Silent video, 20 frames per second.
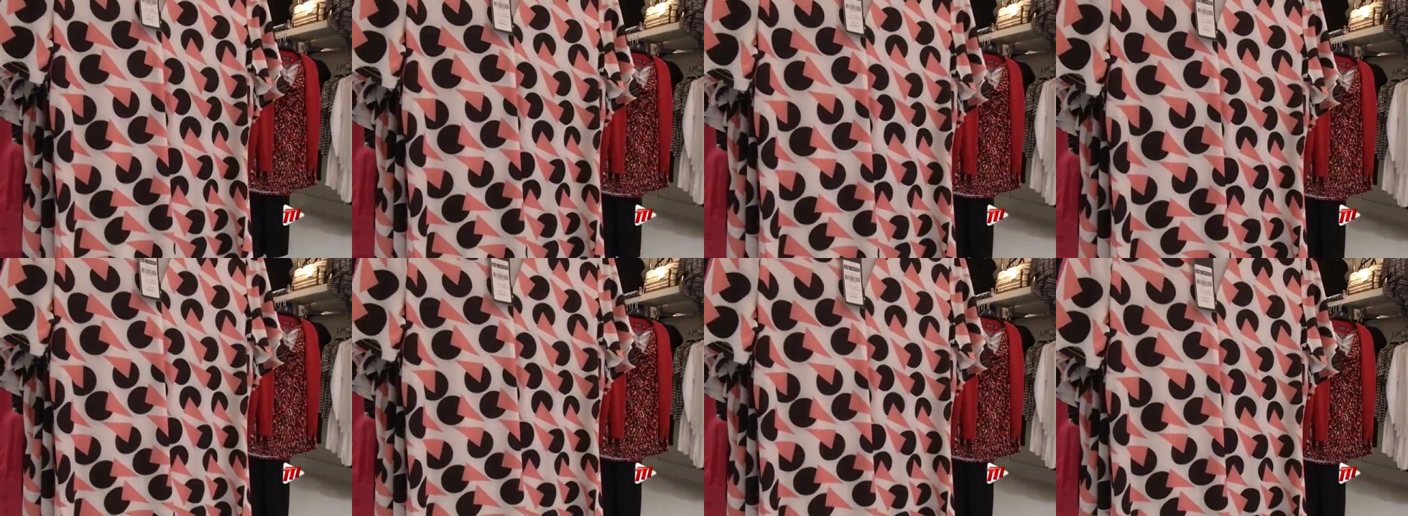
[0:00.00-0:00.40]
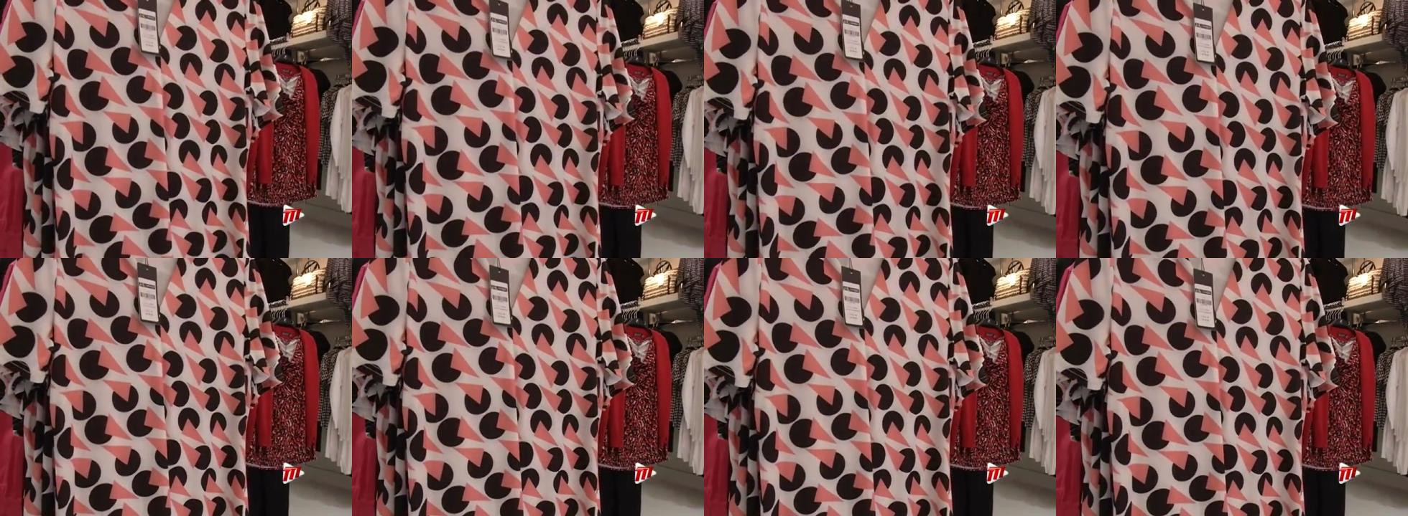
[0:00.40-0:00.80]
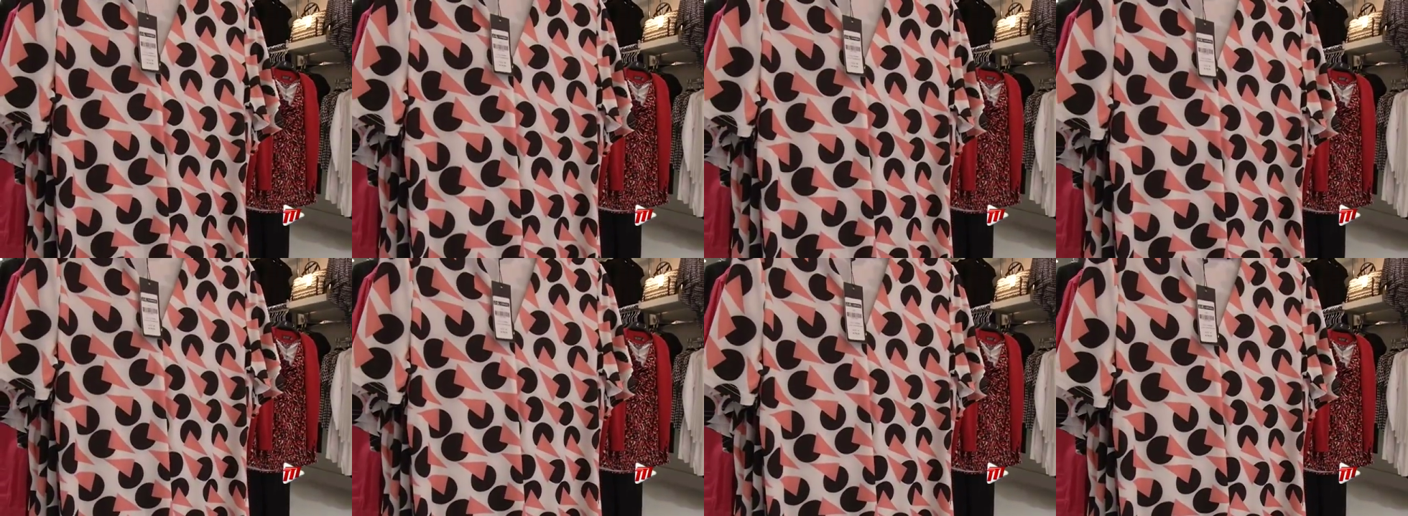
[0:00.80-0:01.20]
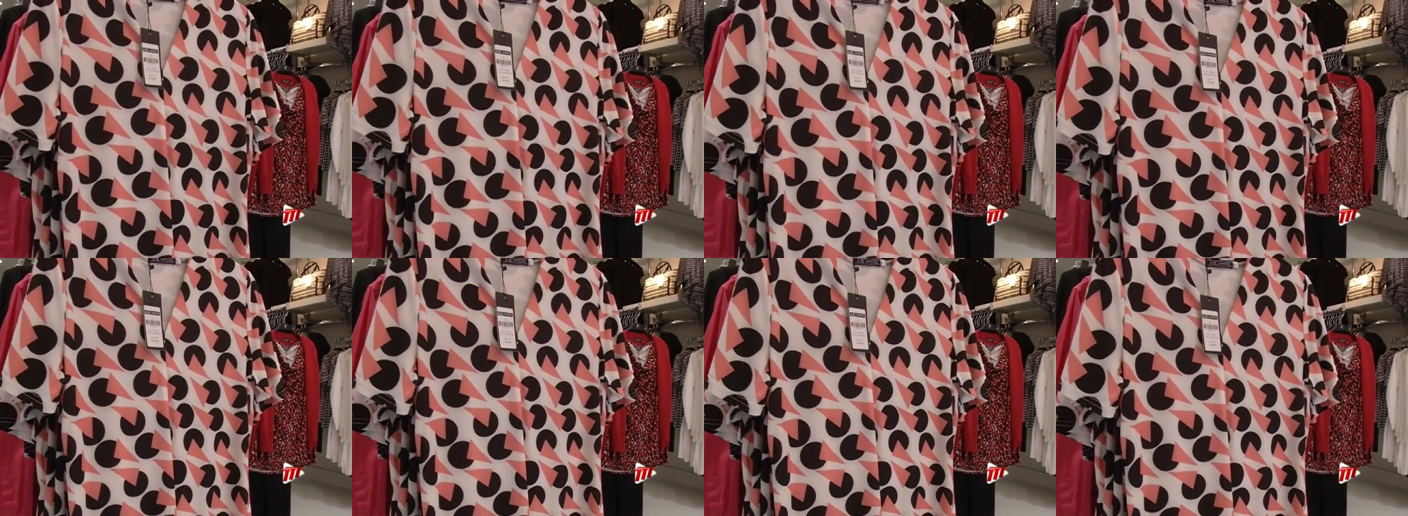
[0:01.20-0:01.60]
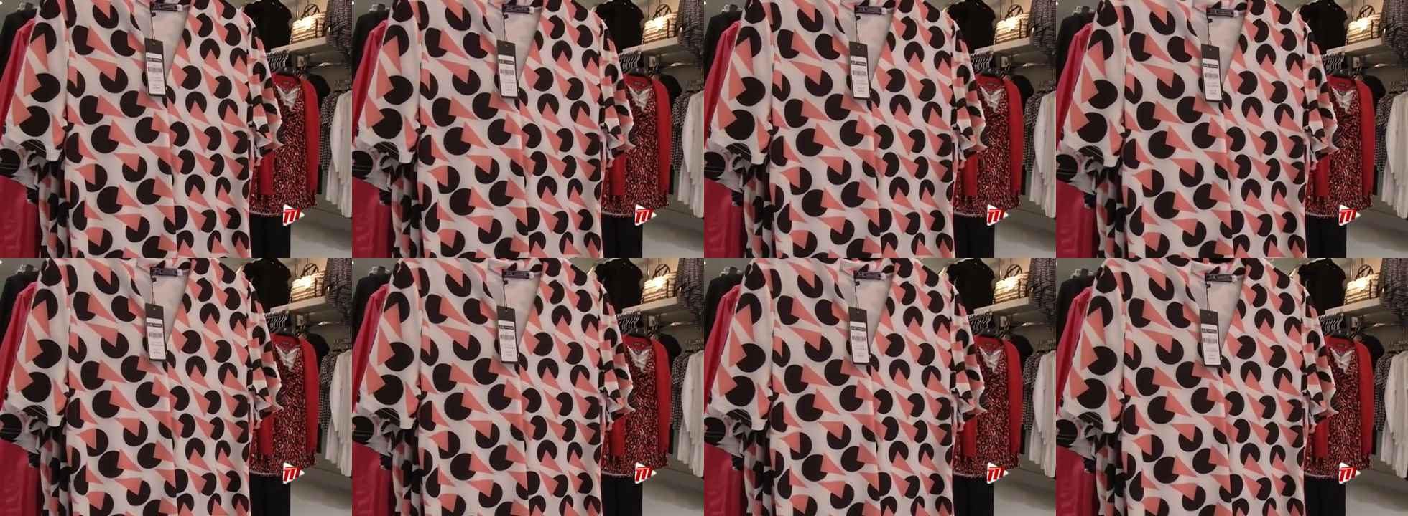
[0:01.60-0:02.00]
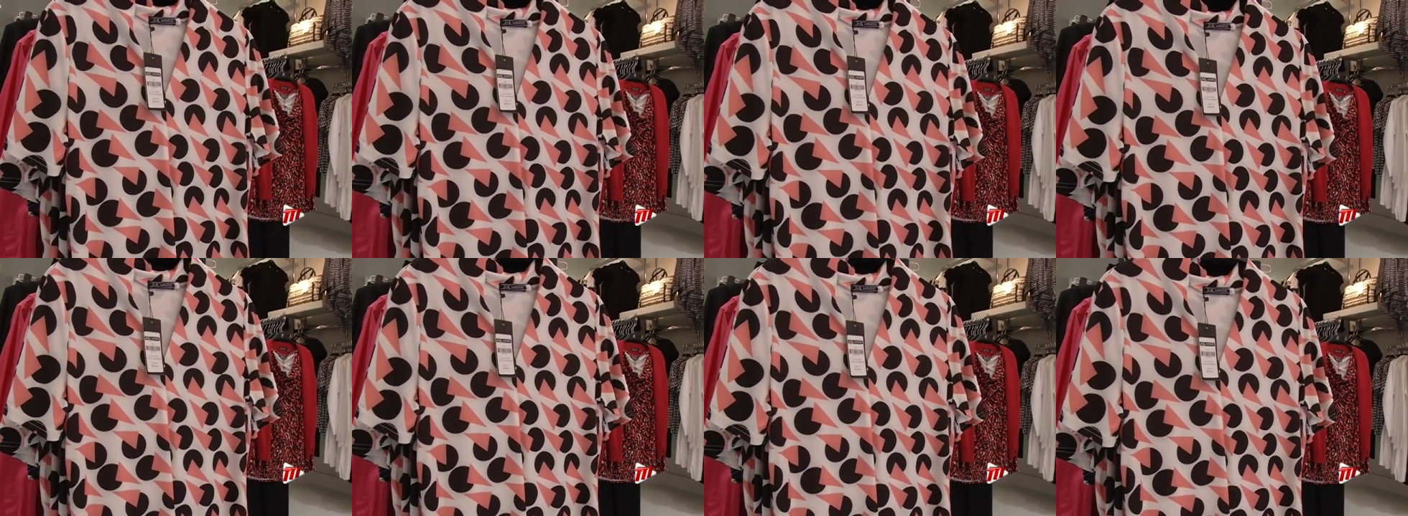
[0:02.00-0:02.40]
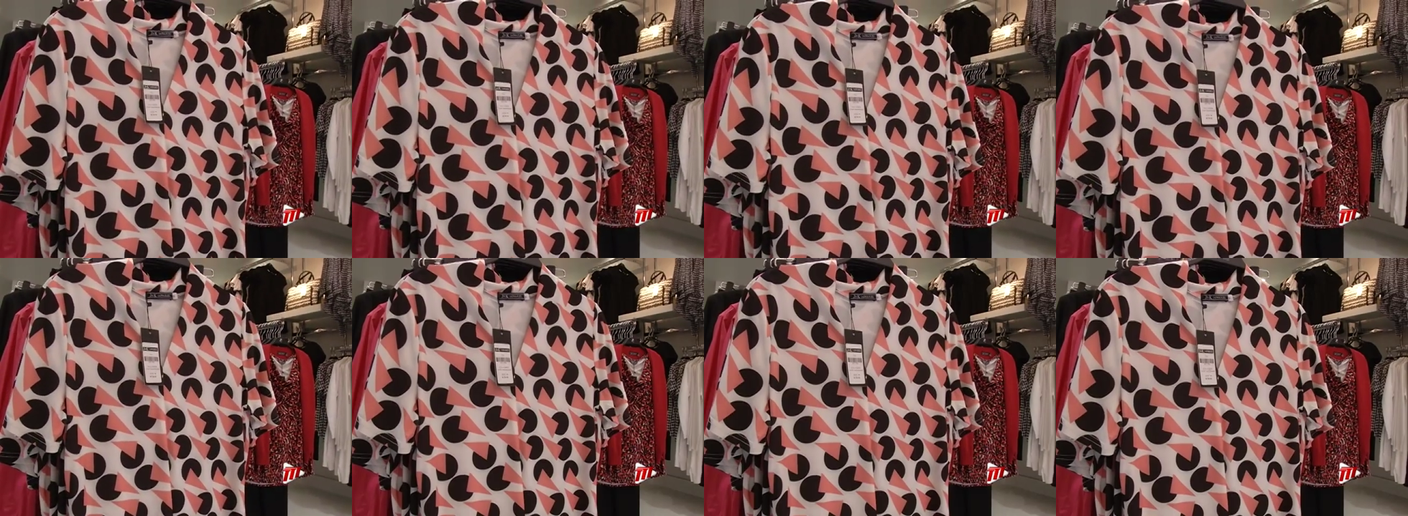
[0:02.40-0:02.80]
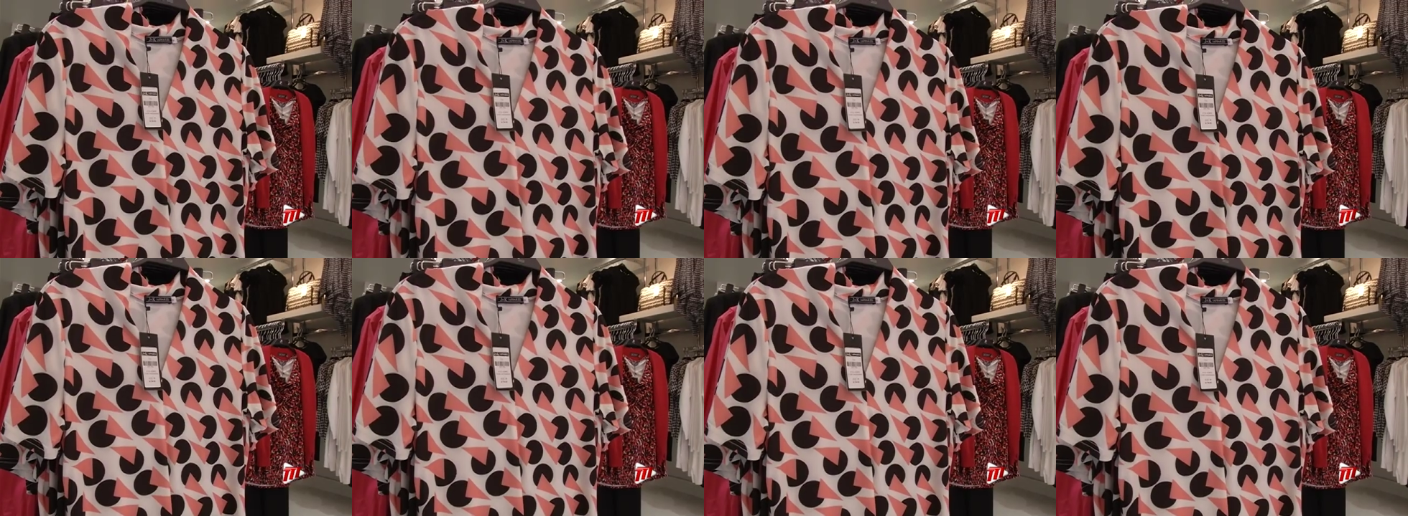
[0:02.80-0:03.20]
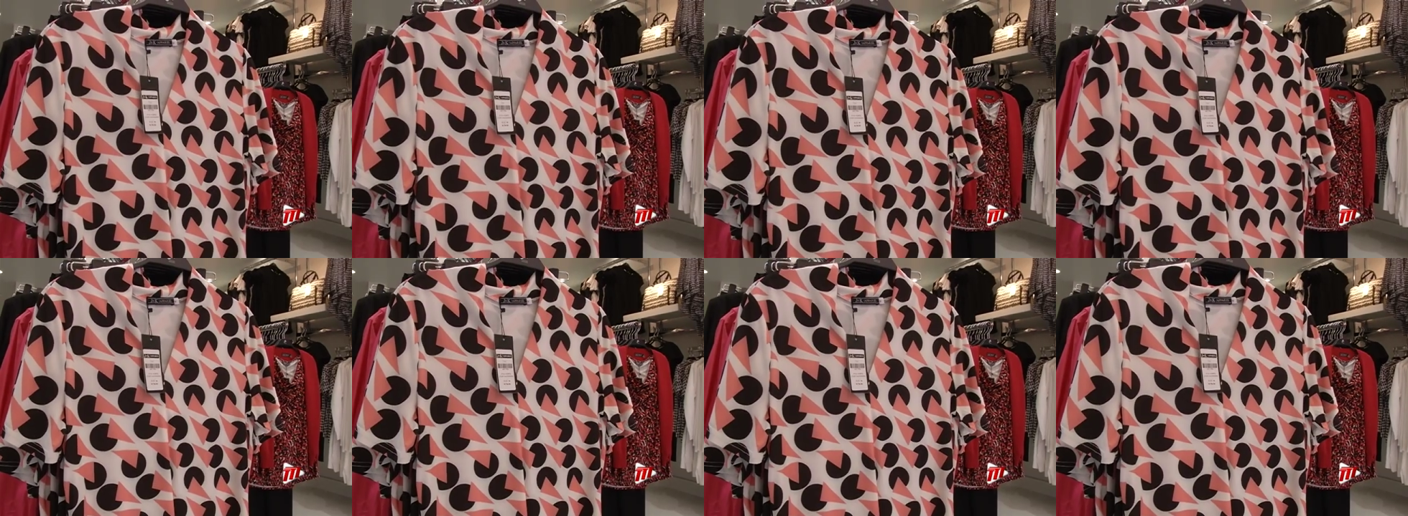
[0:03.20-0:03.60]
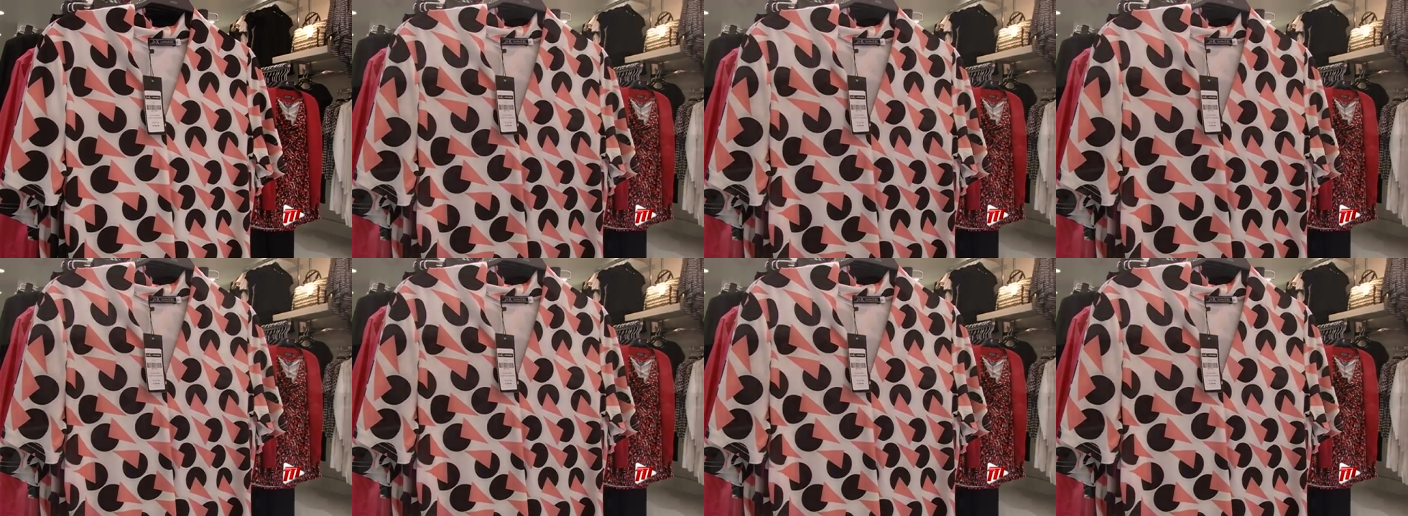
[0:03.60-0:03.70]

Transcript: [unreadable: no face in view]